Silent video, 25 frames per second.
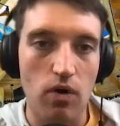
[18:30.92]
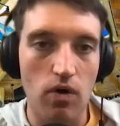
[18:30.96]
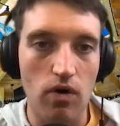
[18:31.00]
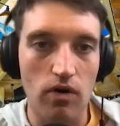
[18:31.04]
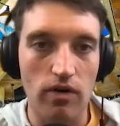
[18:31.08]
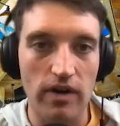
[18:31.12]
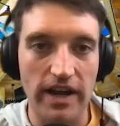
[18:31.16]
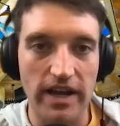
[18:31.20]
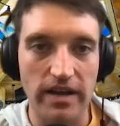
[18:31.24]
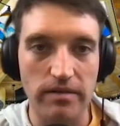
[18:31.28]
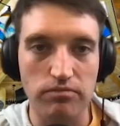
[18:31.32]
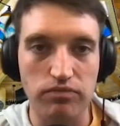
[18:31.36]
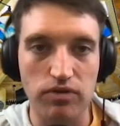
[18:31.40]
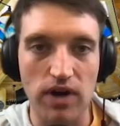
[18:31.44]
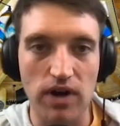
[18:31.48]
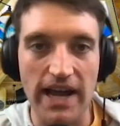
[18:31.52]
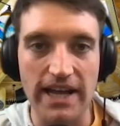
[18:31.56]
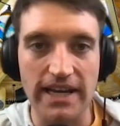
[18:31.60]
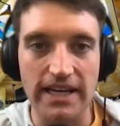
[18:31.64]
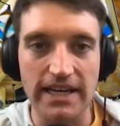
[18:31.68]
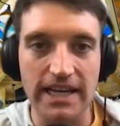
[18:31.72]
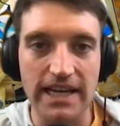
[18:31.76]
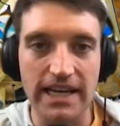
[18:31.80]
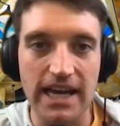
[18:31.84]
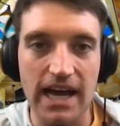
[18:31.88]
Pouring
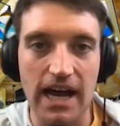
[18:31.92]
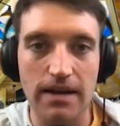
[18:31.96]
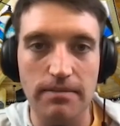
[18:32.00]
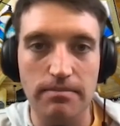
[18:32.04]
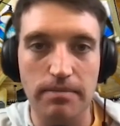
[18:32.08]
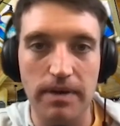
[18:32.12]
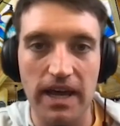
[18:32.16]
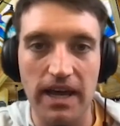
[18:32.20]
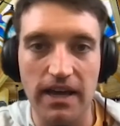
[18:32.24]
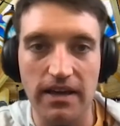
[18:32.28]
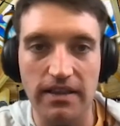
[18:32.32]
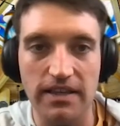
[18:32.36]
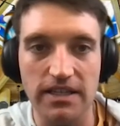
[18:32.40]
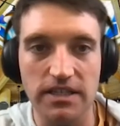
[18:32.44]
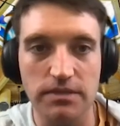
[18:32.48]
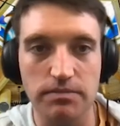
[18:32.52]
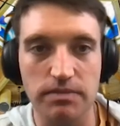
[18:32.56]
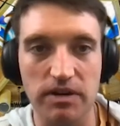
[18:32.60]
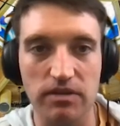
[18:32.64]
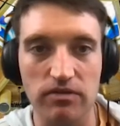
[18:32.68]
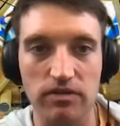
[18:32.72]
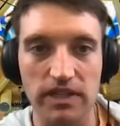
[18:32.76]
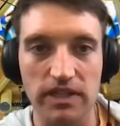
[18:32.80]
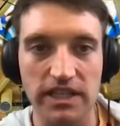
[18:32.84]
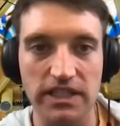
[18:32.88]
bright neon pink, this
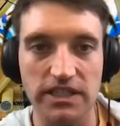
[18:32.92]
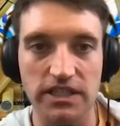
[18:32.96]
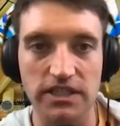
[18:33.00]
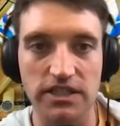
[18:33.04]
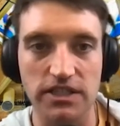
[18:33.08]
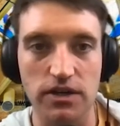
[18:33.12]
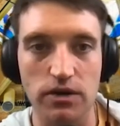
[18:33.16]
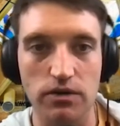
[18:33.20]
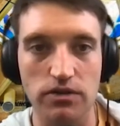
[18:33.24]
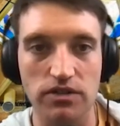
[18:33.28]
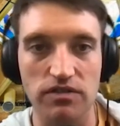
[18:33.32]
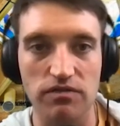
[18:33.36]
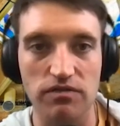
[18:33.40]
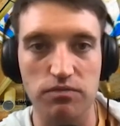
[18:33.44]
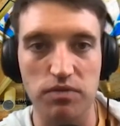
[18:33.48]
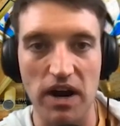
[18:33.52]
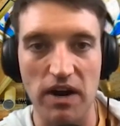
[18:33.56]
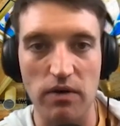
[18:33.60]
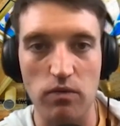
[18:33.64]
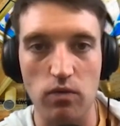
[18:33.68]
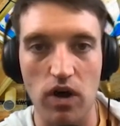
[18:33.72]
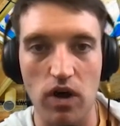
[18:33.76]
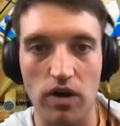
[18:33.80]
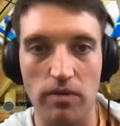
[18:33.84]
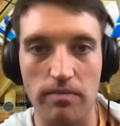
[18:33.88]
beer releases notes of
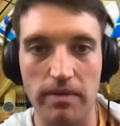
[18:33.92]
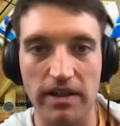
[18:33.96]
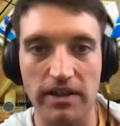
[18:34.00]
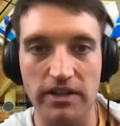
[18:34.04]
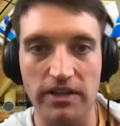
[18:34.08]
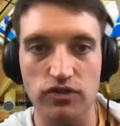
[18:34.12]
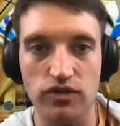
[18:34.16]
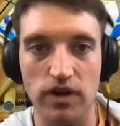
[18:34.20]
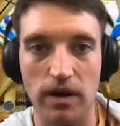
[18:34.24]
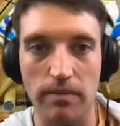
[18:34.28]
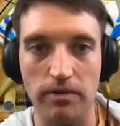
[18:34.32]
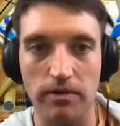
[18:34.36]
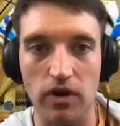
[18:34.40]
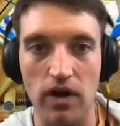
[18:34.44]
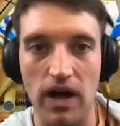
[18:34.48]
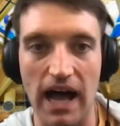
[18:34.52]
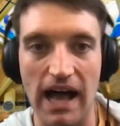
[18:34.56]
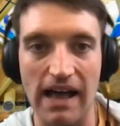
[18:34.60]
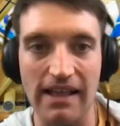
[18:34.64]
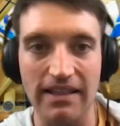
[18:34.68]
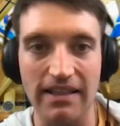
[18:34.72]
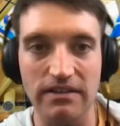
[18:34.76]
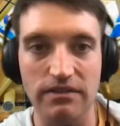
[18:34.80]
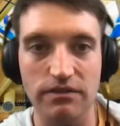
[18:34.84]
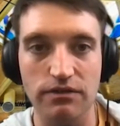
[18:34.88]
bright watermelon, tropical
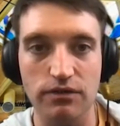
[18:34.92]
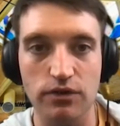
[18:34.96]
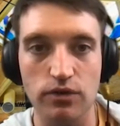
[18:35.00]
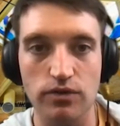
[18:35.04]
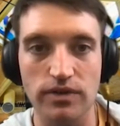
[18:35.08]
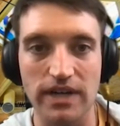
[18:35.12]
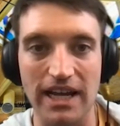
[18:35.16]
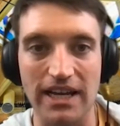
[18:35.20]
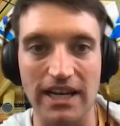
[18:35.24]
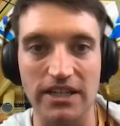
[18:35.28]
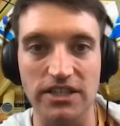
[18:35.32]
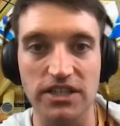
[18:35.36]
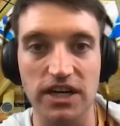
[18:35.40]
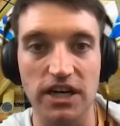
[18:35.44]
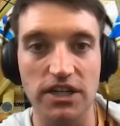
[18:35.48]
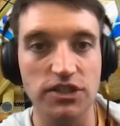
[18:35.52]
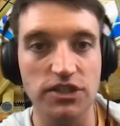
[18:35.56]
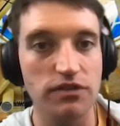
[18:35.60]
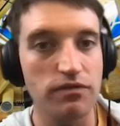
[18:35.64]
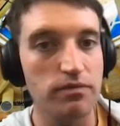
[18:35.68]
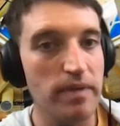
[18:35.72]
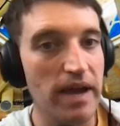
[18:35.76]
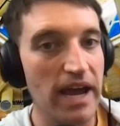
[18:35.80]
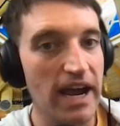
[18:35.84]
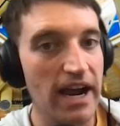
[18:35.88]
island fruit, and a
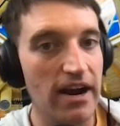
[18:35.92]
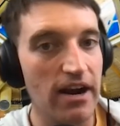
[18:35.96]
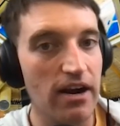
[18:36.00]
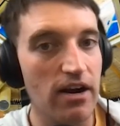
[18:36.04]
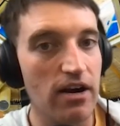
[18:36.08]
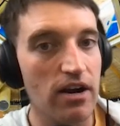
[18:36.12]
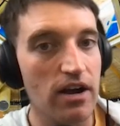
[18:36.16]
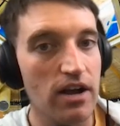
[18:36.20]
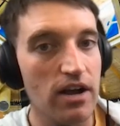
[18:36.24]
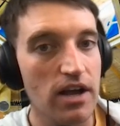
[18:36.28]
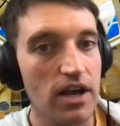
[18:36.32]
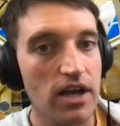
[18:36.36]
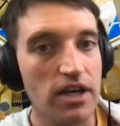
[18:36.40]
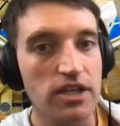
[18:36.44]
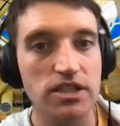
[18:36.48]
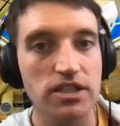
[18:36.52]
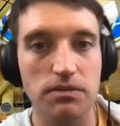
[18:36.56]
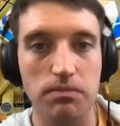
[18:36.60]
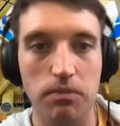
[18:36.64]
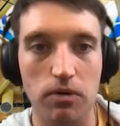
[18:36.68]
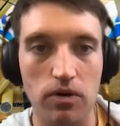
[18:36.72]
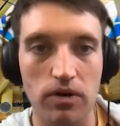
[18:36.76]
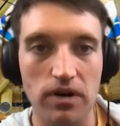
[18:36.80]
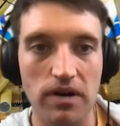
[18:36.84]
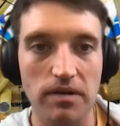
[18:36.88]
touch of pear,
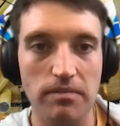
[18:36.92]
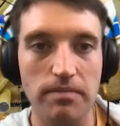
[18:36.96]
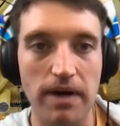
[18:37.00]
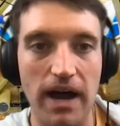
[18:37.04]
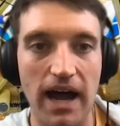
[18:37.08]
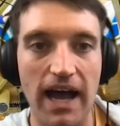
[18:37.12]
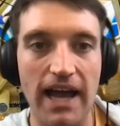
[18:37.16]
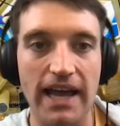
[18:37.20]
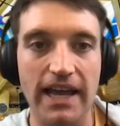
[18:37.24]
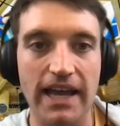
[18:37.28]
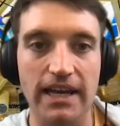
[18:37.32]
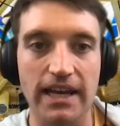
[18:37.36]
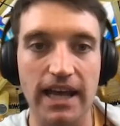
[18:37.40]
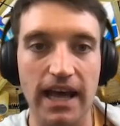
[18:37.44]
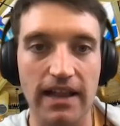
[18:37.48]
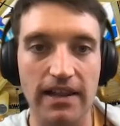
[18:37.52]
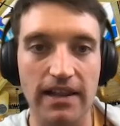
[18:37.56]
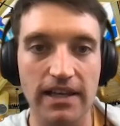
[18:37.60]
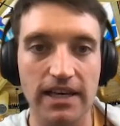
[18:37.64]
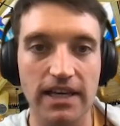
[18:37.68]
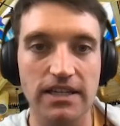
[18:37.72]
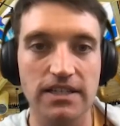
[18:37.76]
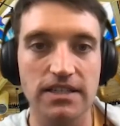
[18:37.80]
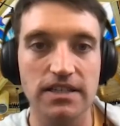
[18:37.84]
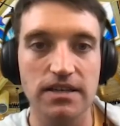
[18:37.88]
supported by an
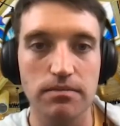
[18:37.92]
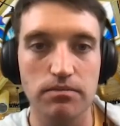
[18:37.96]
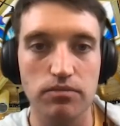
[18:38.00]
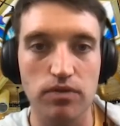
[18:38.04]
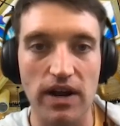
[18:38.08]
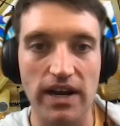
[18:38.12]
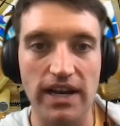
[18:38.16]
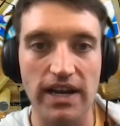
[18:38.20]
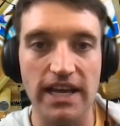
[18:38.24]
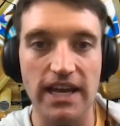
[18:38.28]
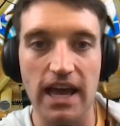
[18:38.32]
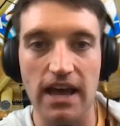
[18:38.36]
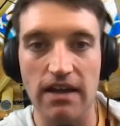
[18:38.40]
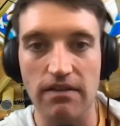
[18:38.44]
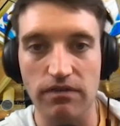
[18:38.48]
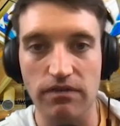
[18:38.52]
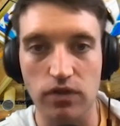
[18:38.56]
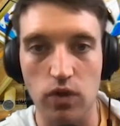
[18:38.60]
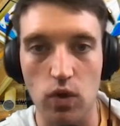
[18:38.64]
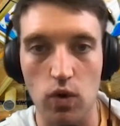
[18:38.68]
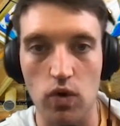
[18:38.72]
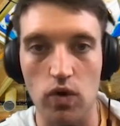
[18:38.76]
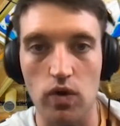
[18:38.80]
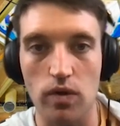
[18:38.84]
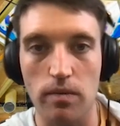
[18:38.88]
elegant, bready, and
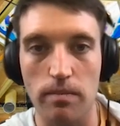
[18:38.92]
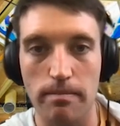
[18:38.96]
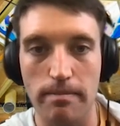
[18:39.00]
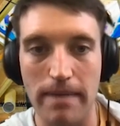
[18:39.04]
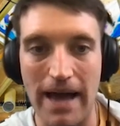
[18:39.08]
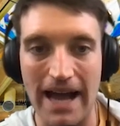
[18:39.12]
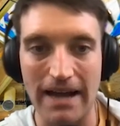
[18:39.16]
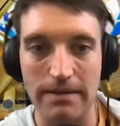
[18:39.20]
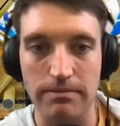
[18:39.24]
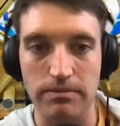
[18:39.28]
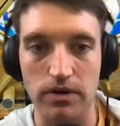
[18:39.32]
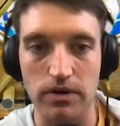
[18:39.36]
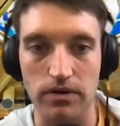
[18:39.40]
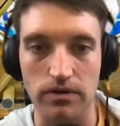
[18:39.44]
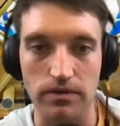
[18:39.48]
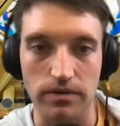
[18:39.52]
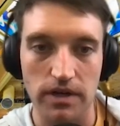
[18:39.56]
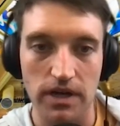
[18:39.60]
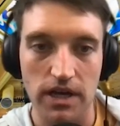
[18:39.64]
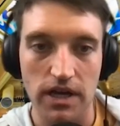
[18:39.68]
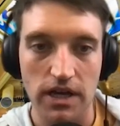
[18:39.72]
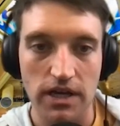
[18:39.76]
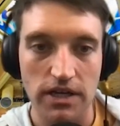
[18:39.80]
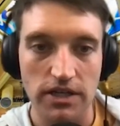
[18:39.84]
floral backbone.